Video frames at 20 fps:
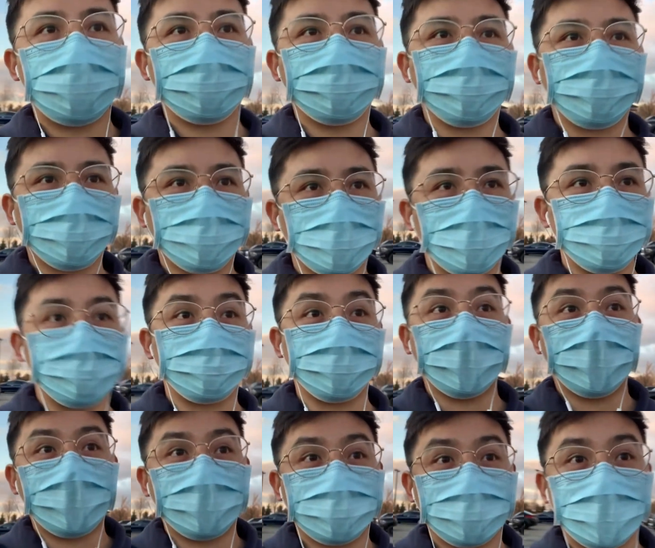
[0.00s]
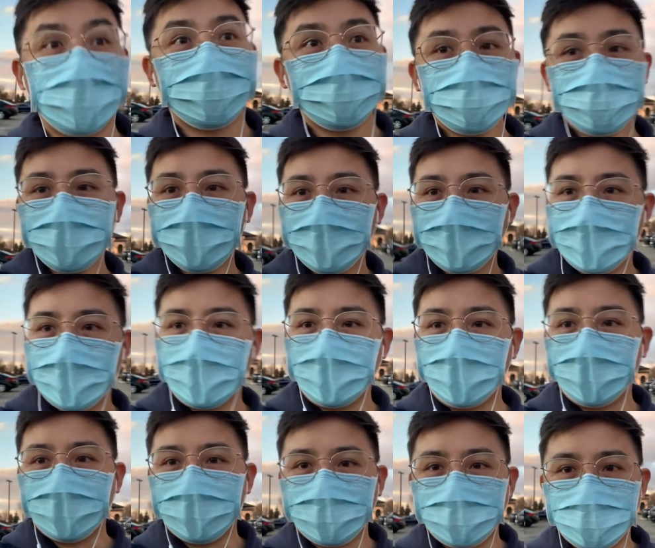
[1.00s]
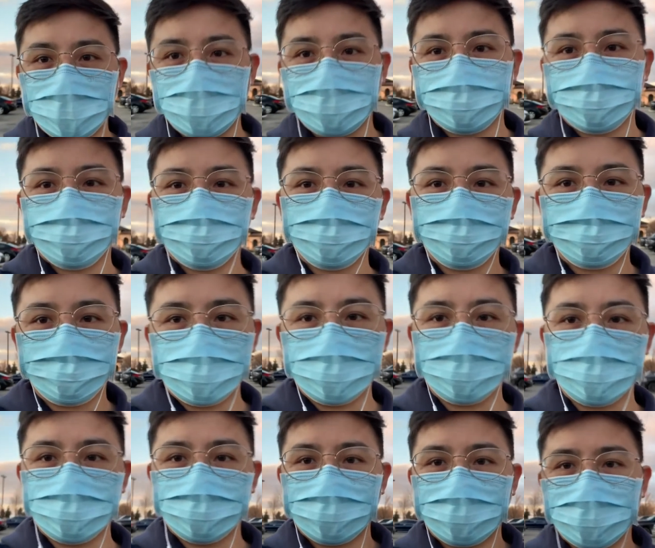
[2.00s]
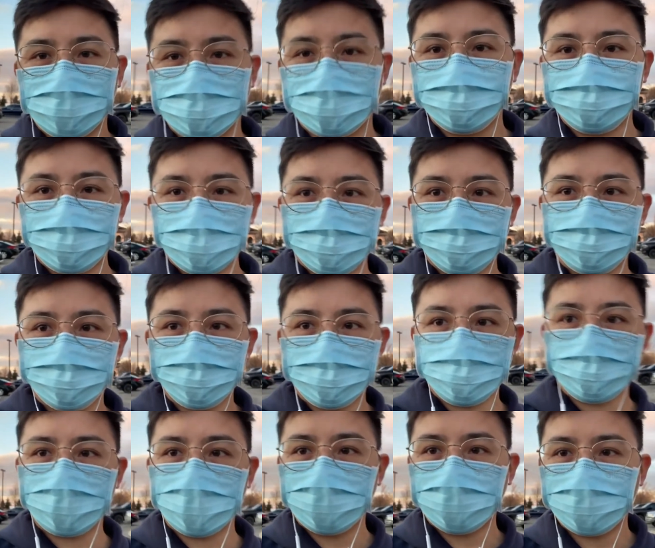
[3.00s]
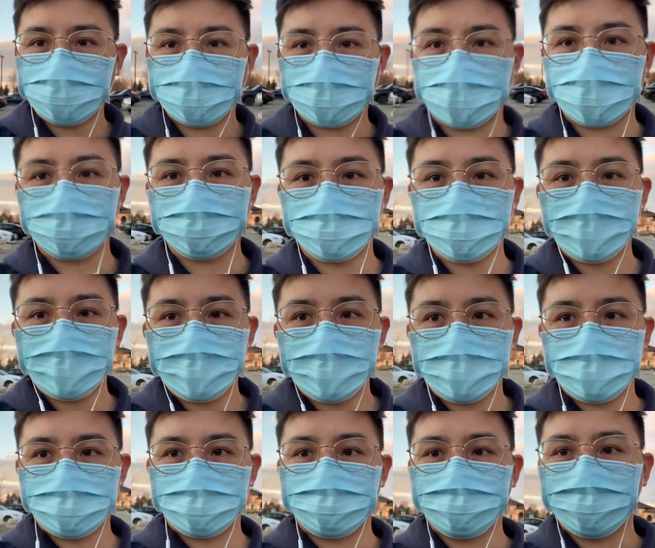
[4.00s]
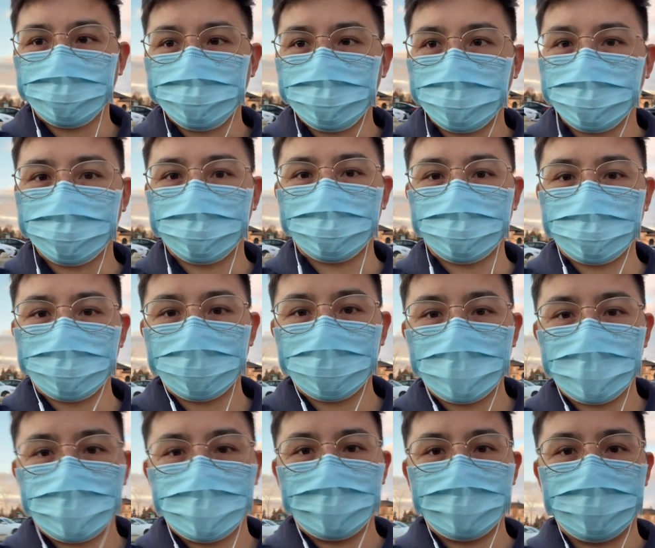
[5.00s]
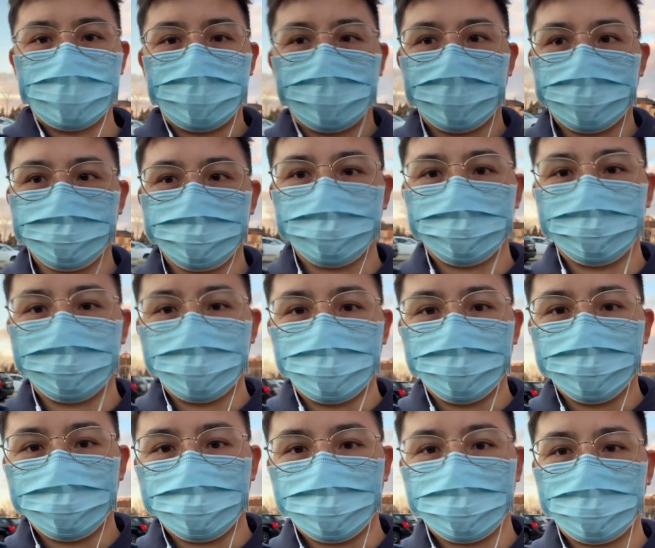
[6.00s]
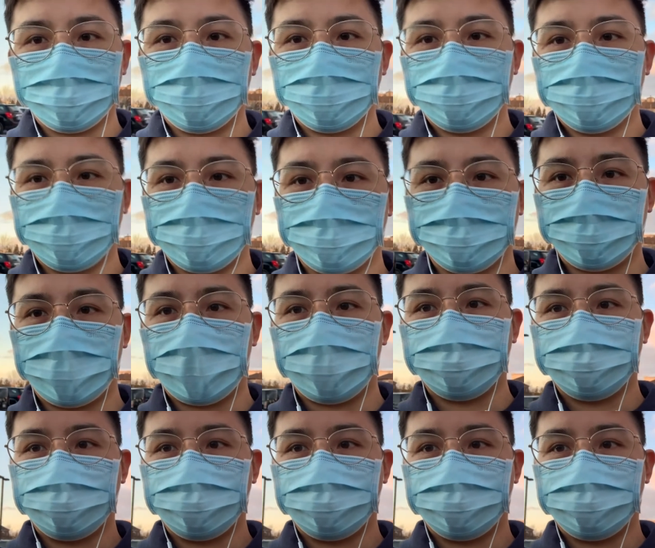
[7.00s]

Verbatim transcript: La Colombiana. It should be Colombian food. Got some of the most reviews around